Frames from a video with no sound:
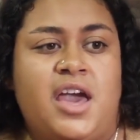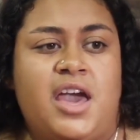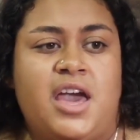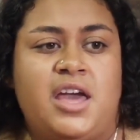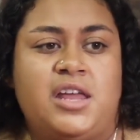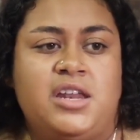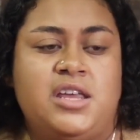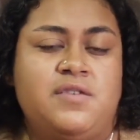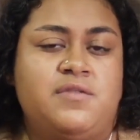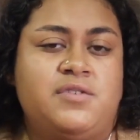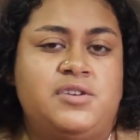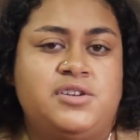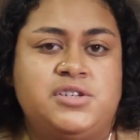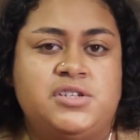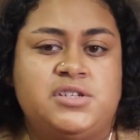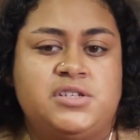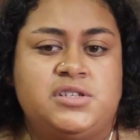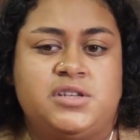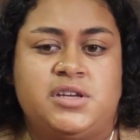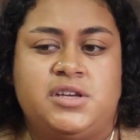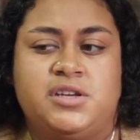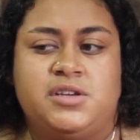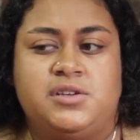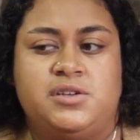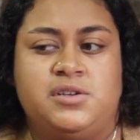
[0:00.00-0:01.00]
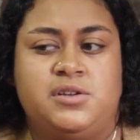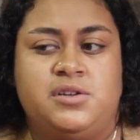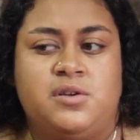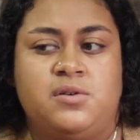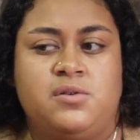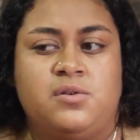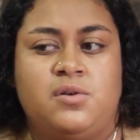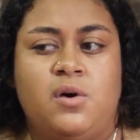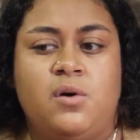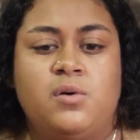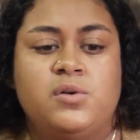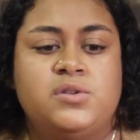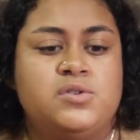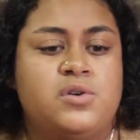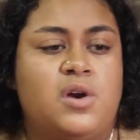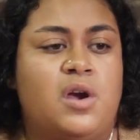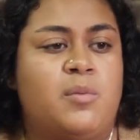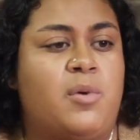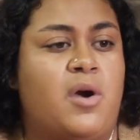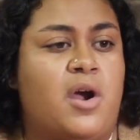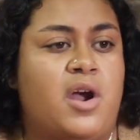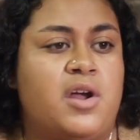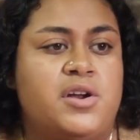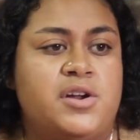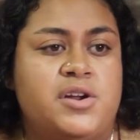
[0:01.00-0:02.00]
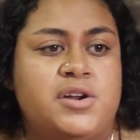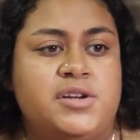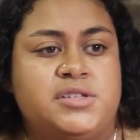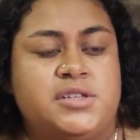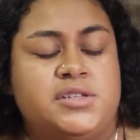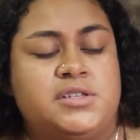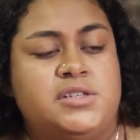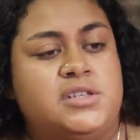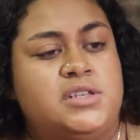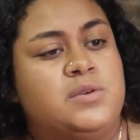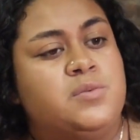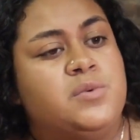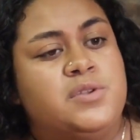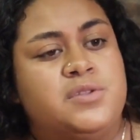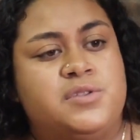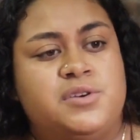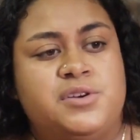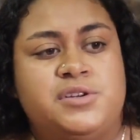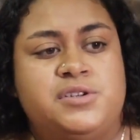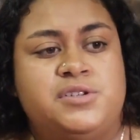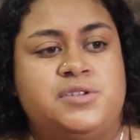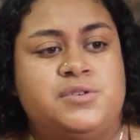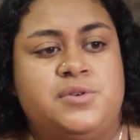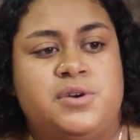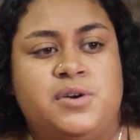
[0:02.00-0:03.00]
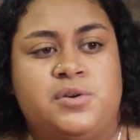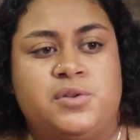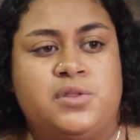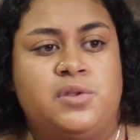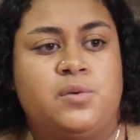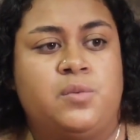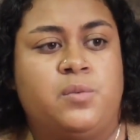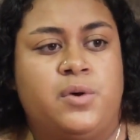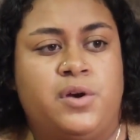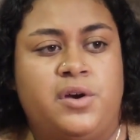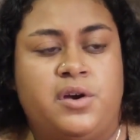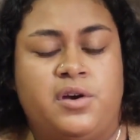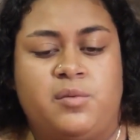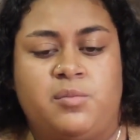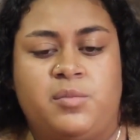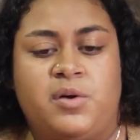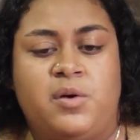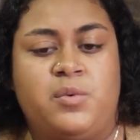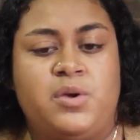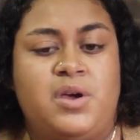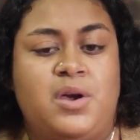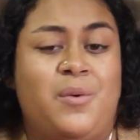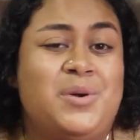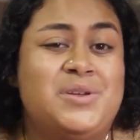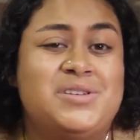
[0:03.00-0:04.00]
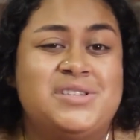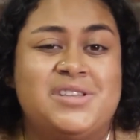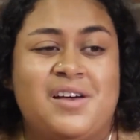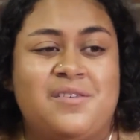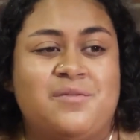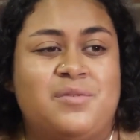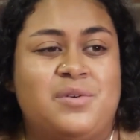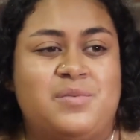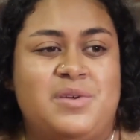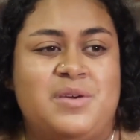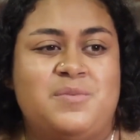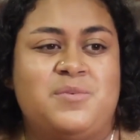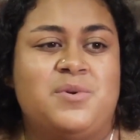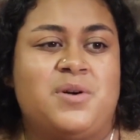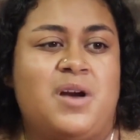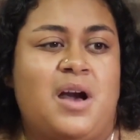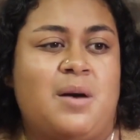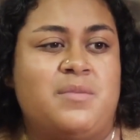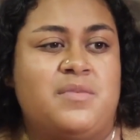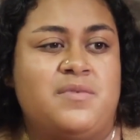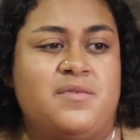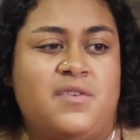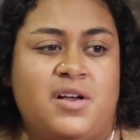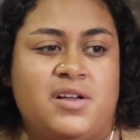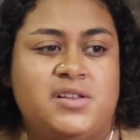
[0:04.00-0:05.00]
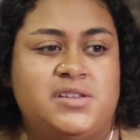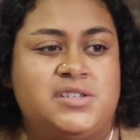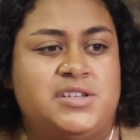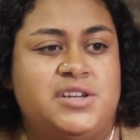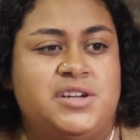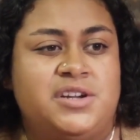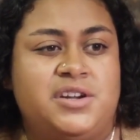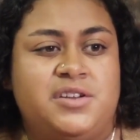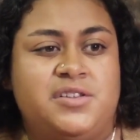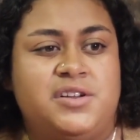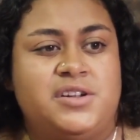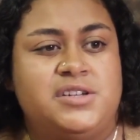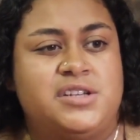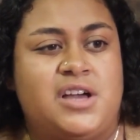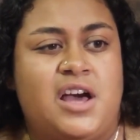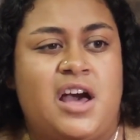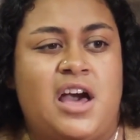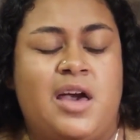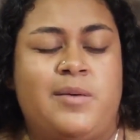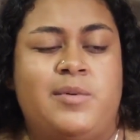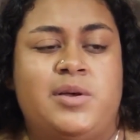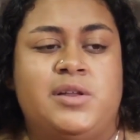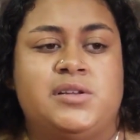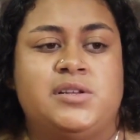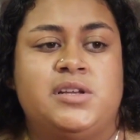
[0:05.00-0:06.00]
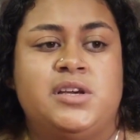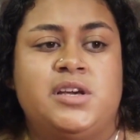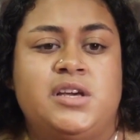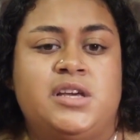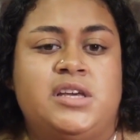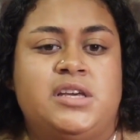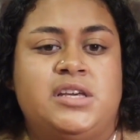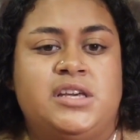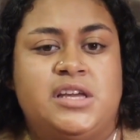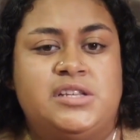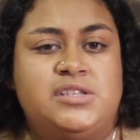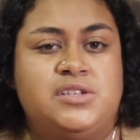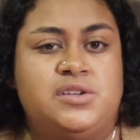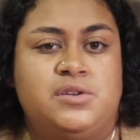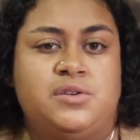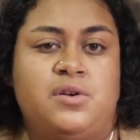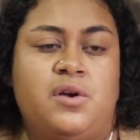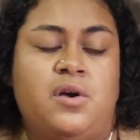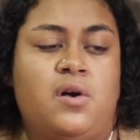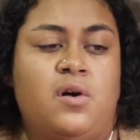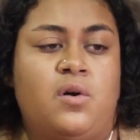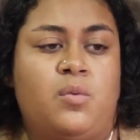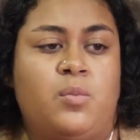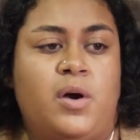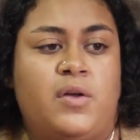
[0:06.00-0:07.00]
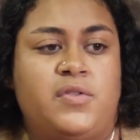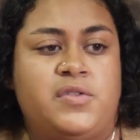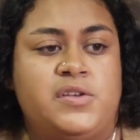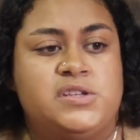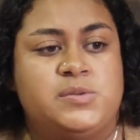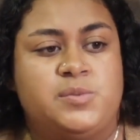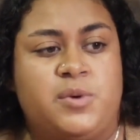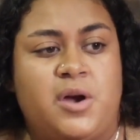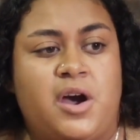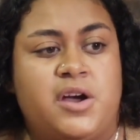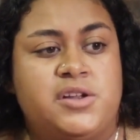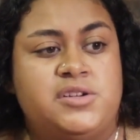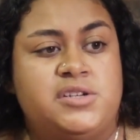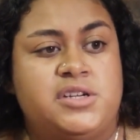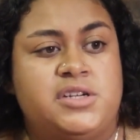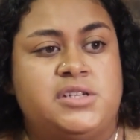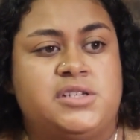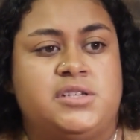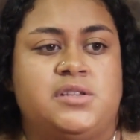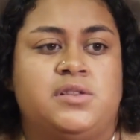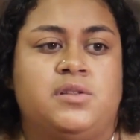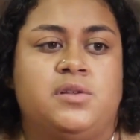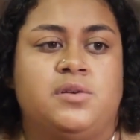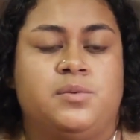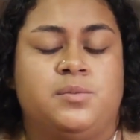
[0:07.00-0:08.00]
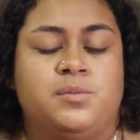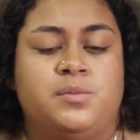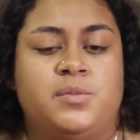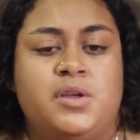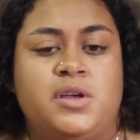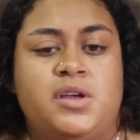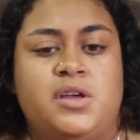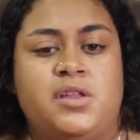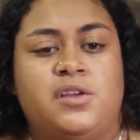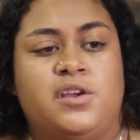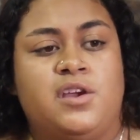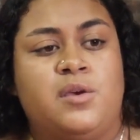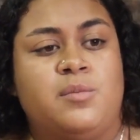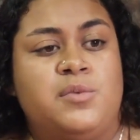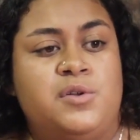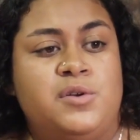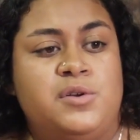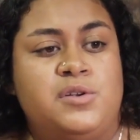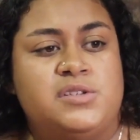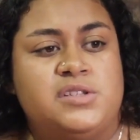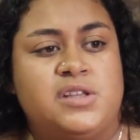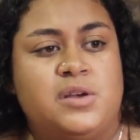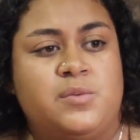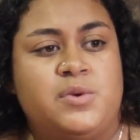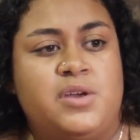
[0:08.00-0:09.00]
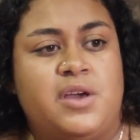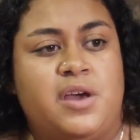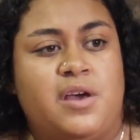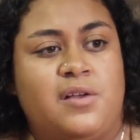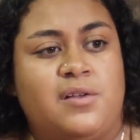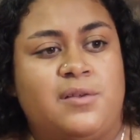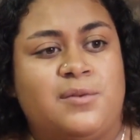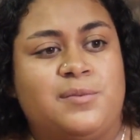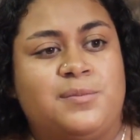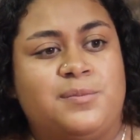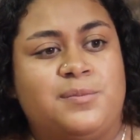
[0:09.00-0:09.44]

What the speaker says: And even just like, go to our partners and see what they're doing with the work. But we always love when people come and volunteer their time and get to know about these projects and the communities that we help.